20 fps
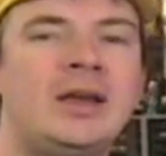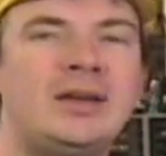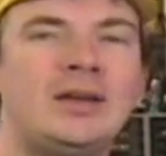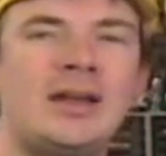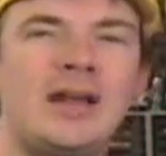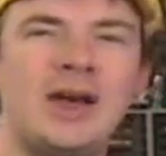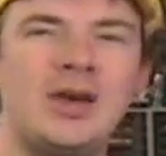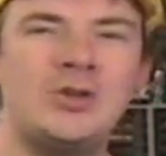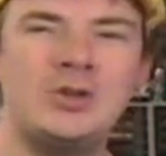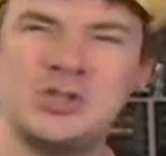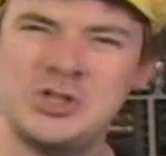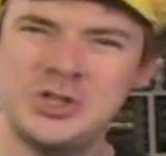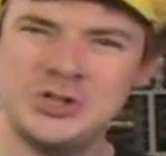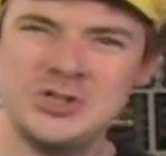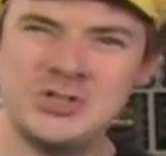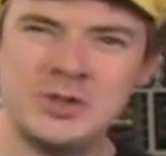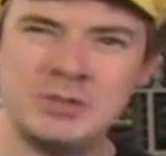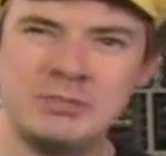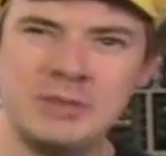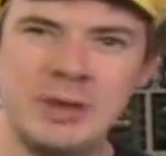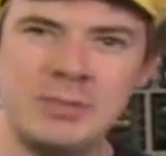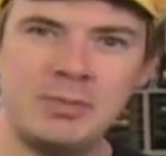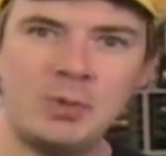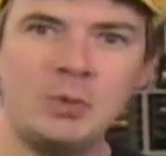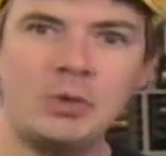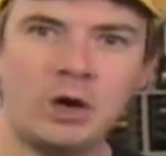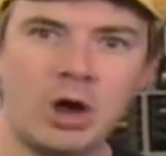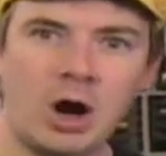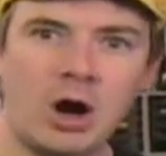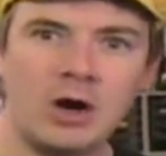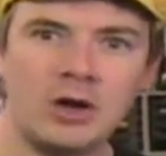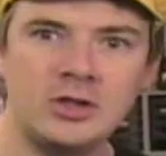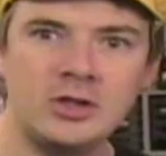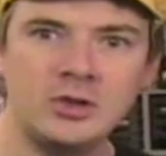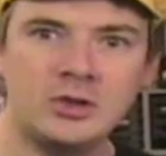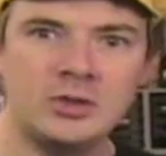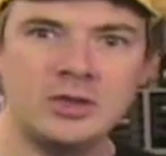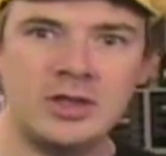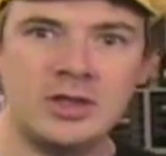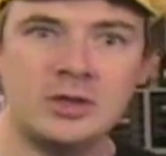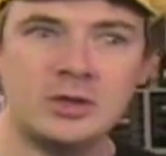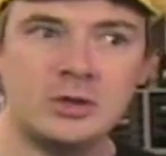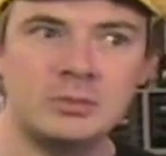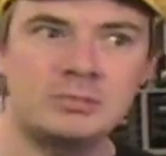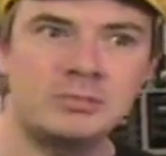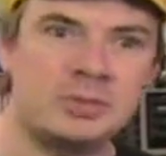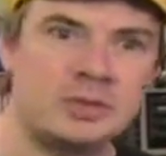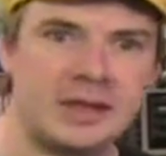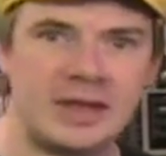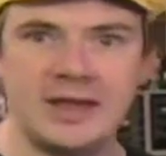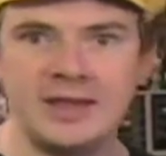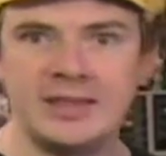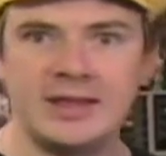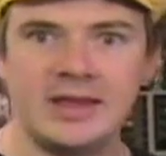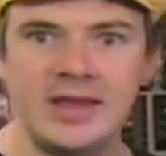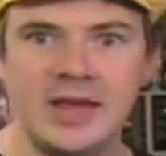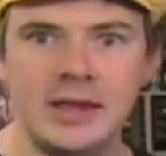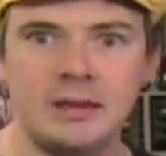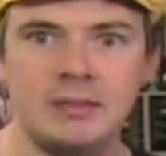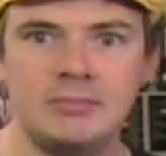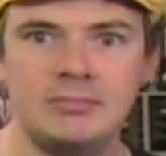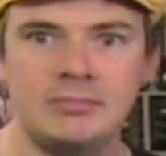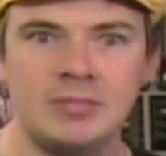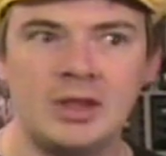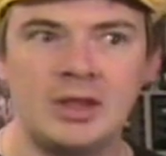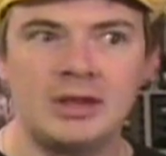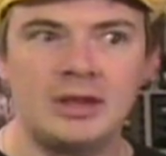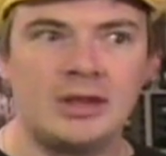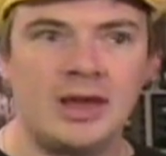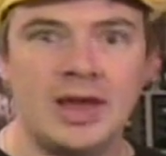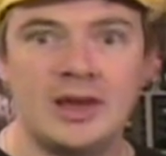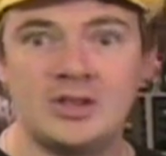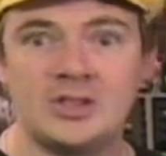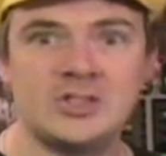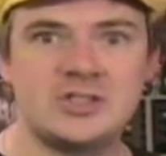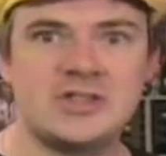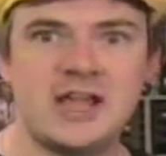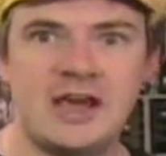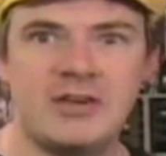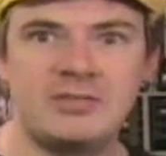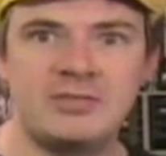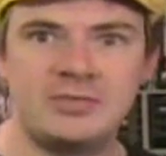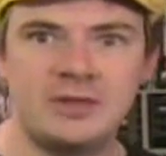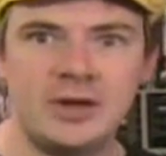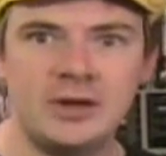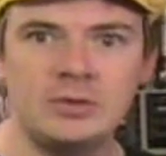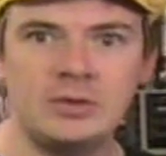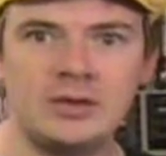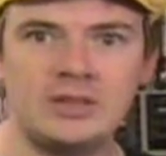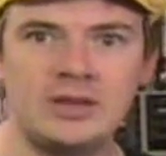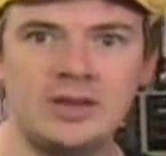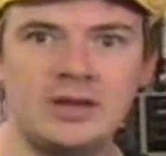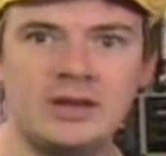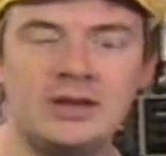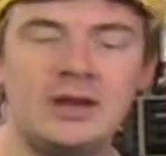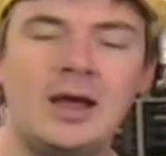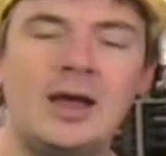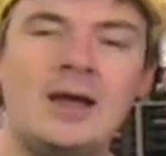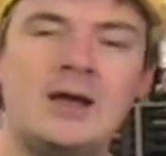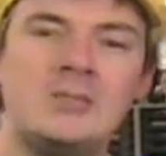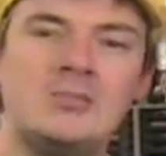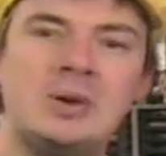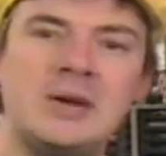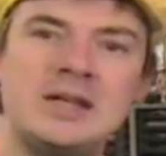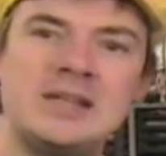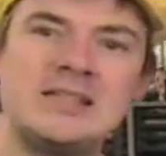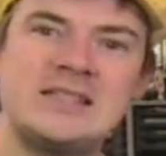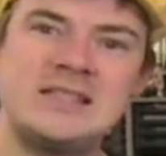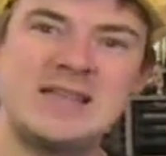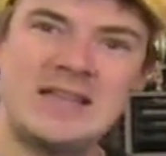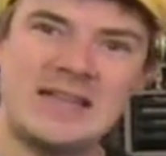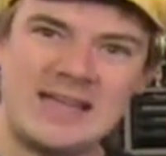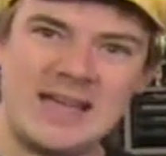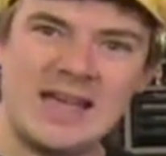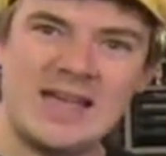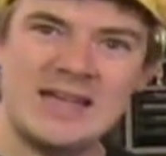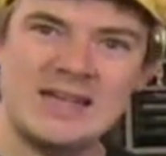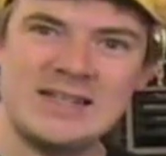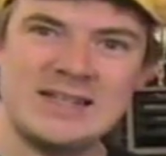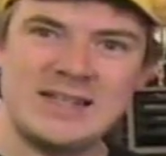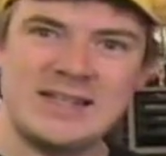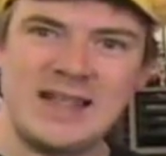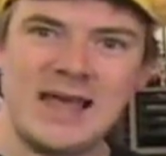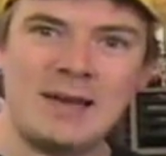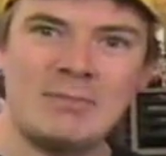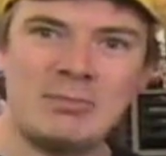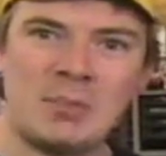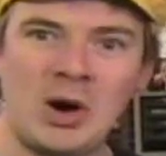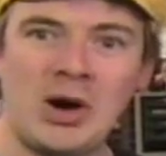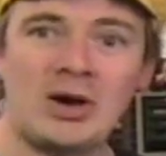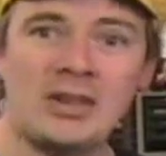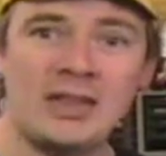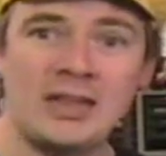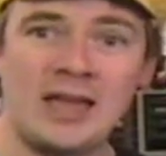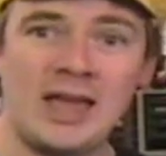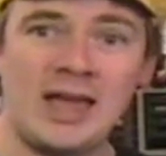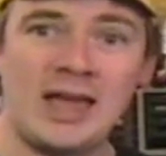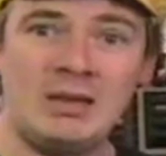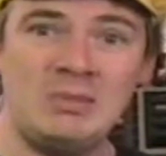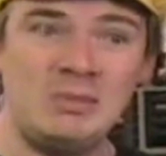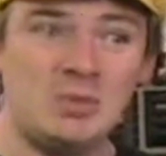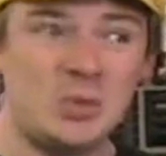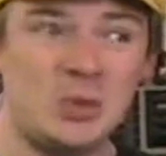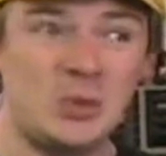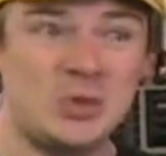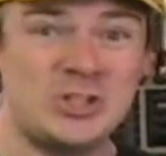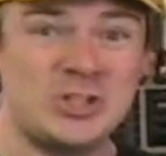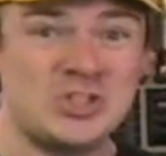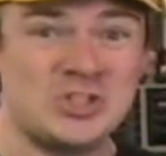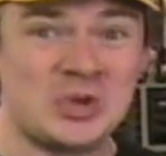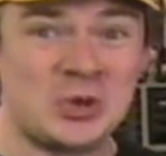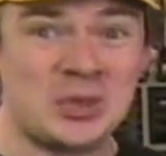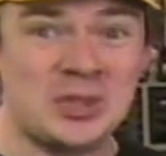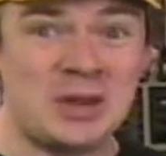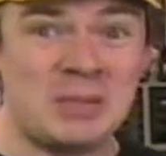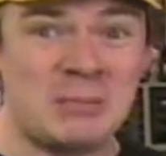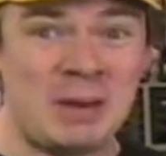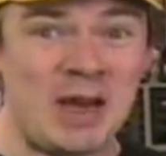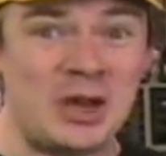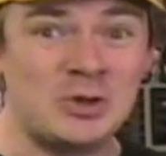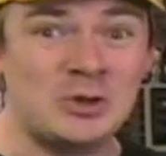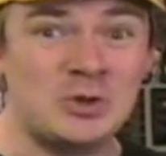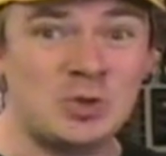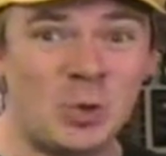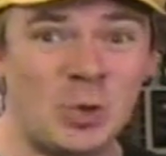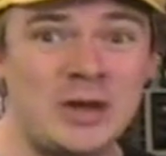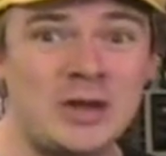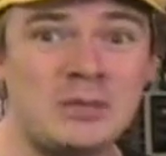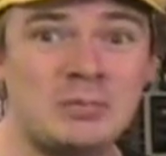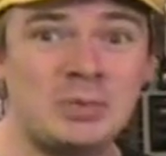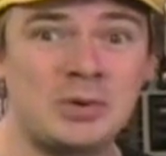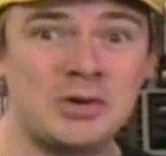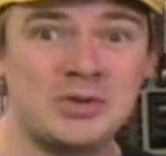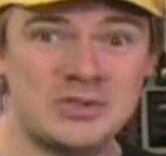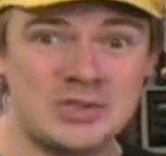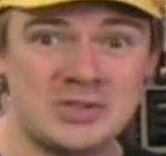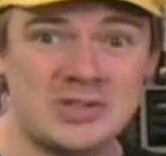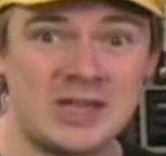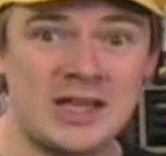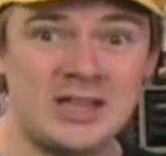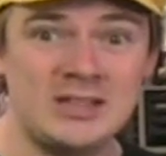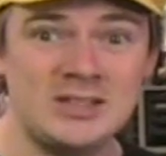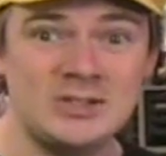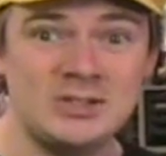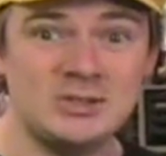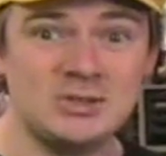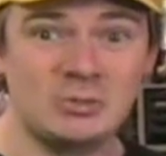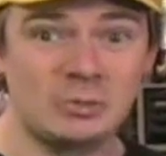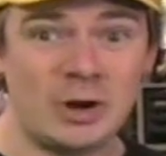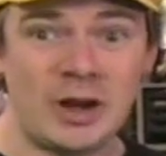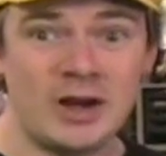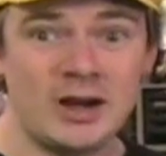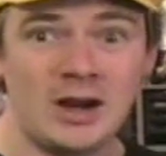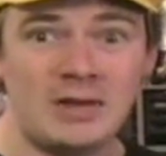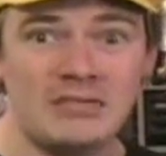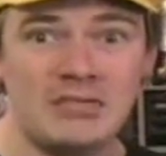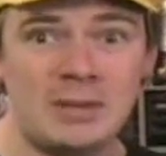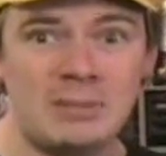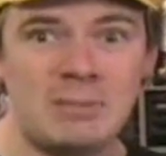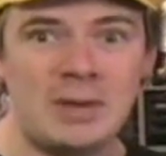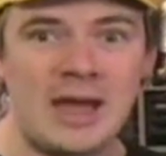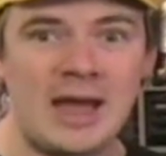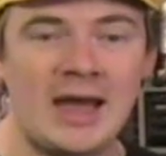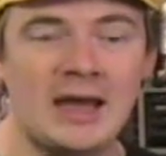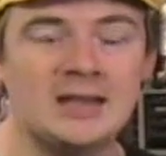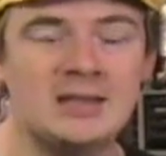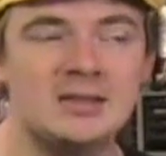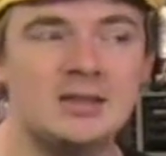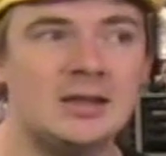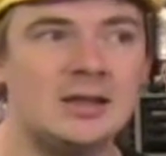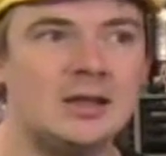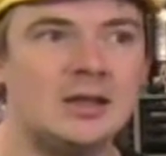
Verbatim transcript: Now, sure, some people would argue that you could play the game and just have fun with it, but to get to that part of the game, which is only about 20% right off the bat,